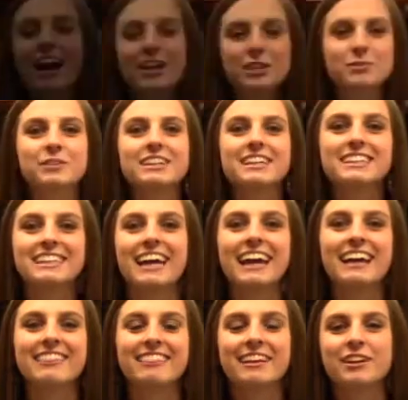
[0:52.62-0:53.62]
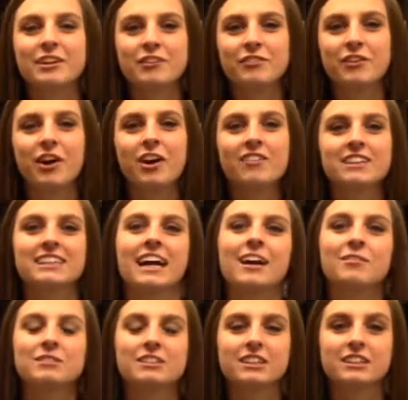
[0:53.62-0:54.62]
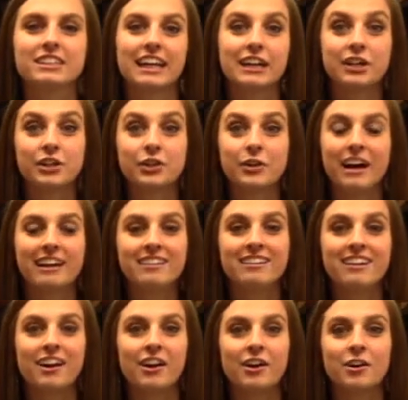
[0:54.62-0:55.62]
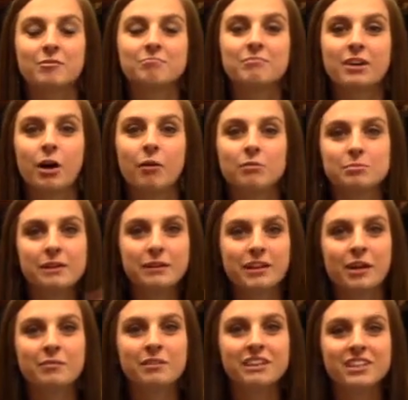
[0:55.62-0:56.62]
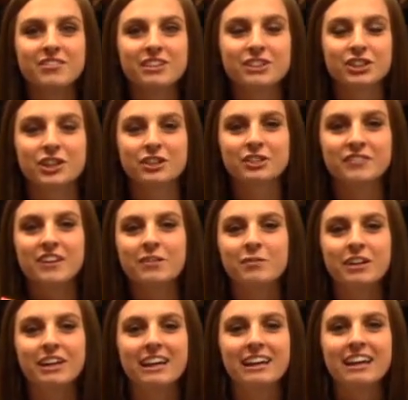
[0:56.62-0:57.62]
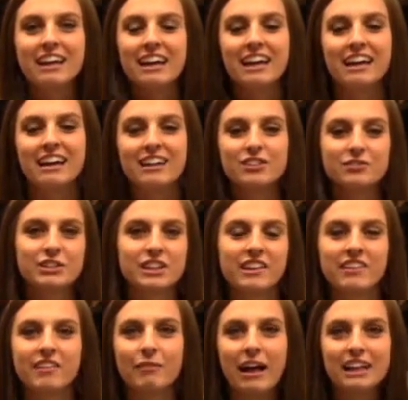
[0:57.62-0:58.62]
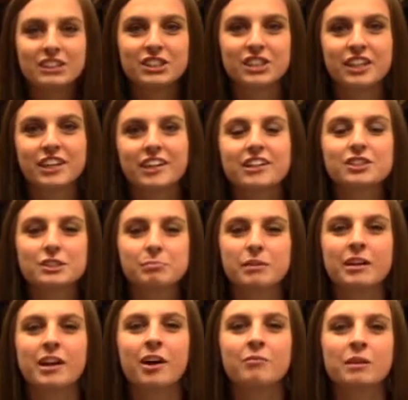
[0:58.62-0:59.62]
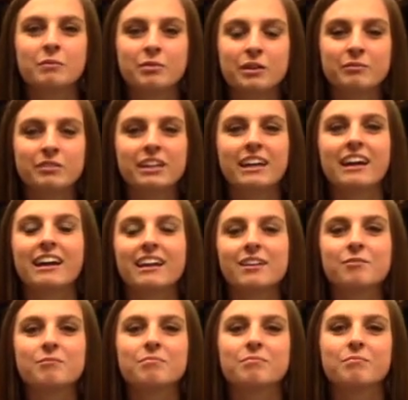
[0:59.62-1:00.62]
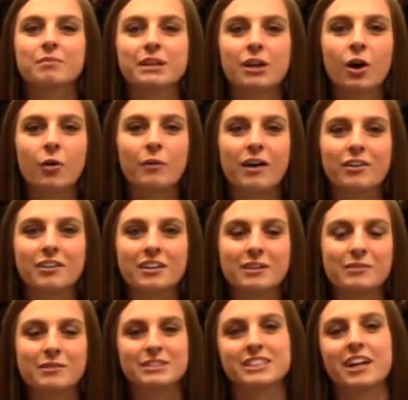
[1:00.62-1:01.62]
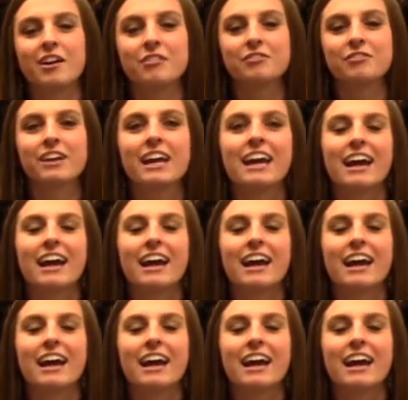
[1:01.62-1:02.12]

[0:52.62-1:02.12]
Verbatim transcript: I just wanted to say thank you for all the times that you had um, helped me come into the church family within the past year. Just helped me bring me in and be all welcoming and stuff.